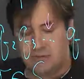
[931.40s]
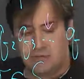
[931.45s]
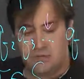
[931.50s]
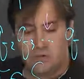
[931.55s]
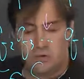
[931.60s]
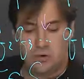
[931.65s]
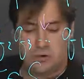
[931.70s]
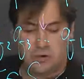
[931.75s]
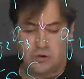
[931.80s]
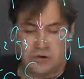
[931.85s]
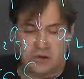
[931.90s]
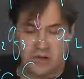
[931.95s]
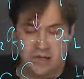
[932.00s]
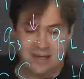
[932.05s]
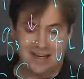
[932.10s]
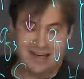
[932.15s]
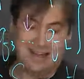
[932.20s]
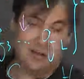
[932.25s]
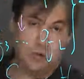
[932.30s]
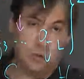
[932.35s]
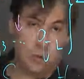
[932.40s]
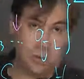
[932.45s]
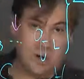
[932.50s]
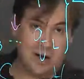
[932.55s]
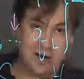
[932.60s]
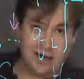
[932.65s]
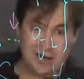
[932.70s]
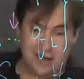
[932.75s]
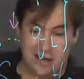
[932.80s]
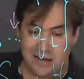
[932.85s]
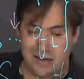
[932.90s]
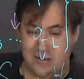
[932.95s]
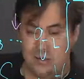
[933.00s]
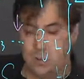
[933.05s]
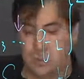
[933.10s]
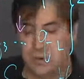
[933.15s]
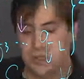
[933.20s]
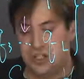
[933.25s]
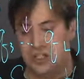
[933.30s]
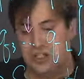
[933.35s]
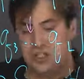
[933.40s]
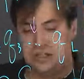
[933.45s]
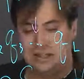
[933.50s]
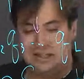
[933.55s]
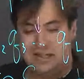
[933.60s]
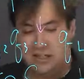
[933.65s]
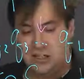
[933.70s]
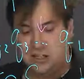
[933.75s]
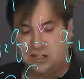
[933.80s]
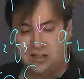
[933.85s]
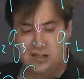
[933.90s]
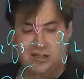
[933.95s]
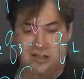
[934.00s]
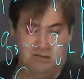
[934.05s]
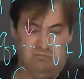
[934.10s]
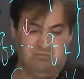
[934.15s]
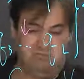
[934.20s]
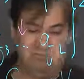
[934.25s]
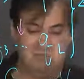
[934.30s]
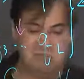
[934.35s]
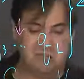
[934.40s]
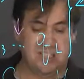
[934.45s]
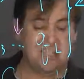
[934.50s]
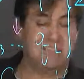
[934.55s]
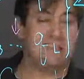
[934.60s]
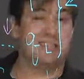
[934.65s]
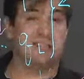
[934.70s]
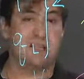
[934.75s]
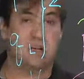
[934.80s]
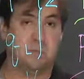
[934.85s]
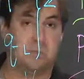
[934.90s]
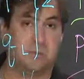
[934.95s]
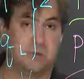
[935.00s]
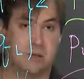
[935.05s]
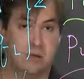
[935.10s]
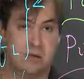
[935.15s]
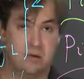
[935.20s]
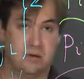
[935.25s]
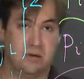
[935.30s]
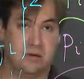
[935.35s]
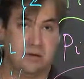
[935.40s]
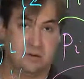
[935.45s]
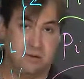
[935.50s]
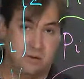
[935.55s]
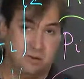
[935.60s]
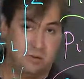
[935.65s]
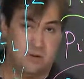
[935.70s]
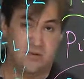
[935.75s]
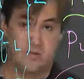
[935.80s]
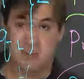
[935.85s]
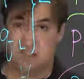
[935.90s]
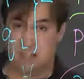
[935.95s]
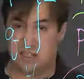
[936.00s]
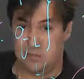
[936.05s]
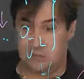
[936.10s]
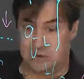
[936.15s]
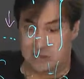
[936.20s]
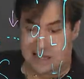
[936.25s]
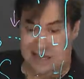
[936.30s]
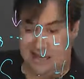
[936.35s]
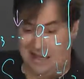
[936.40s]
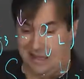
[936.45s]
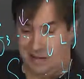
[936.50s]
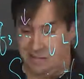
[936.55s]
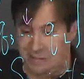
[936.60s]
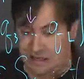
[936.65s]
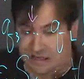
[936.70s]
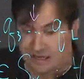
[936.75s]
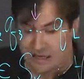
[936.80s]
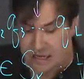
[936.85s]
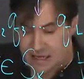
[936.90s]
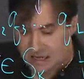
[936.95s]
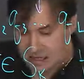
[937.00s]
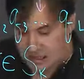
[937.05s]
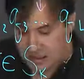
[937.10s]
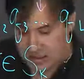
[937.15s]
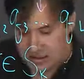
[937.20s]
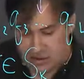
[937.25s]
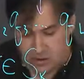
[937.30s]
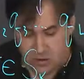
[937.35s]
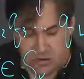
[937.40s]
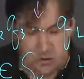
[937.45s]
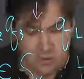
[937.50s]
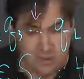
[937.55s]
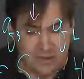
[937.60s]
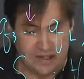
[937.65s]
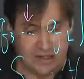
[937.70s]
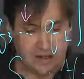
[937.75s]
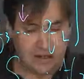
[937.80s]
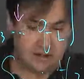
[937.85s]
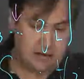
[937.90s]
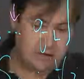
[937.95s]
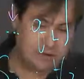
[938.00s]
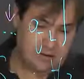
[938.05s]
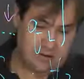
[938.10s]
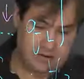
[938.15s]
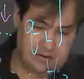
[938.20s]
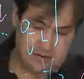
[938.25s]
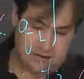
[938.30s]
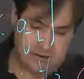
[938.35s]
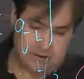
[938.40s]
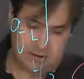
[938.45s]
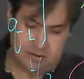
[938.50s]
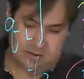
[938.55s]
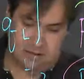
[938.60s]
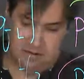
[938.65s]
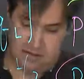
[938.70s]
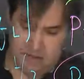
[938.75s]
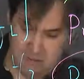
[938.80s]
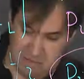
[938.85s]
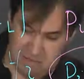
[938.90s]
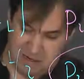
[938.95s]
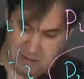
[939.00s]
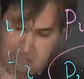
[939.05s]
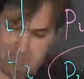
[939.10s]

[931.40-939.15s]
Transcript: for the yellow one, which is actually just some reversible element. So we can simply